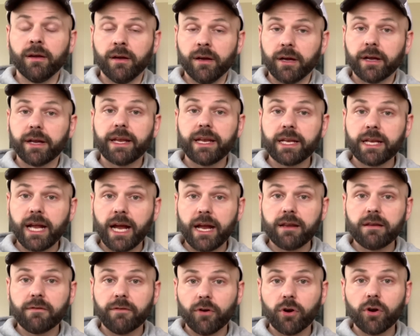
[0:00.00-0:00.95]
can
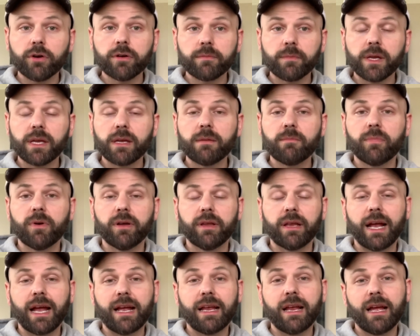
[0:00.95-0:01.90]
kind of hurt me,
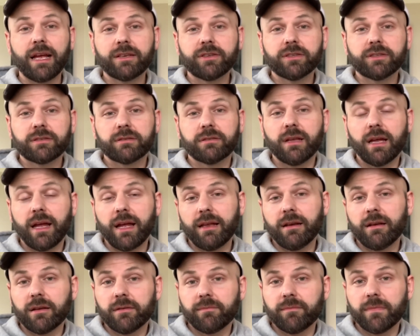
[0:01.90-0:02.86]
but
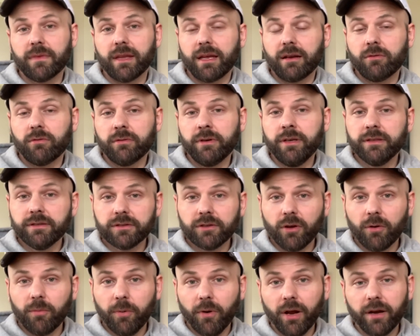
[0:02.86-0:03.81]
I don't
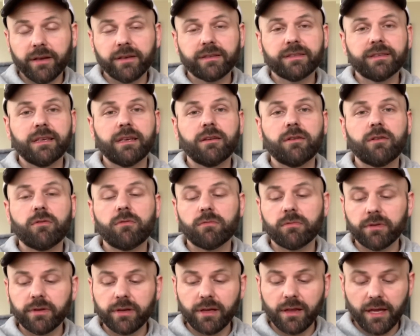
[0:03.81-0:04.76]
install products that I don't
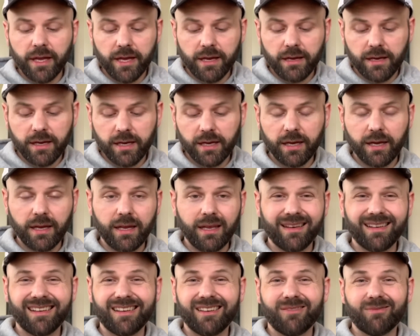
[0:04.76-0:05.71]
really like.
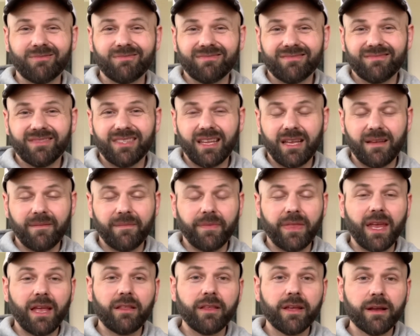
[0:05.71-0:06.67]
And
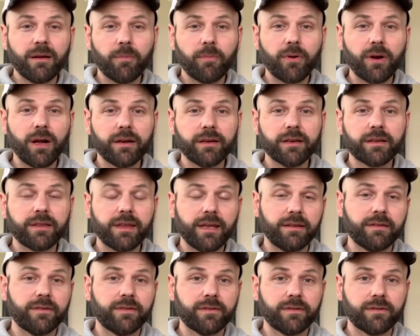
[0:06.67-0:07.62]
I like a product
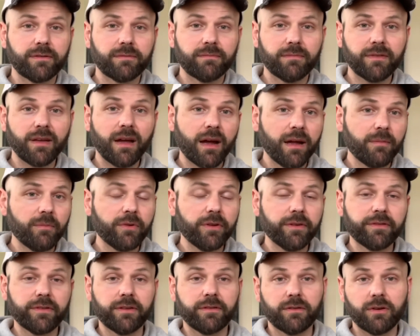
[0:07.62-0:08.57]
that's
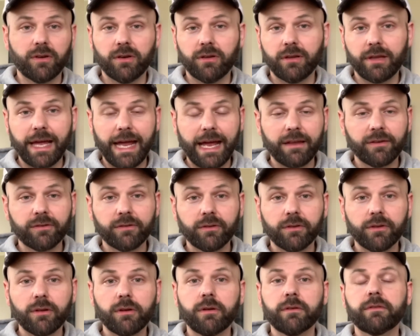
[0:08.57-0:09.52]
timeless, it's gonna last a
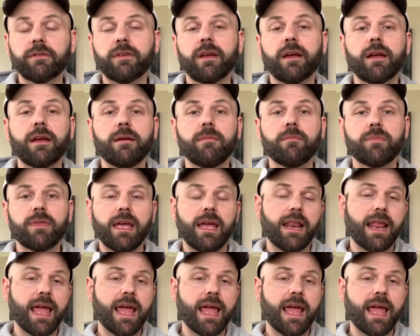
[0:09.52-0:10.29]
long time, that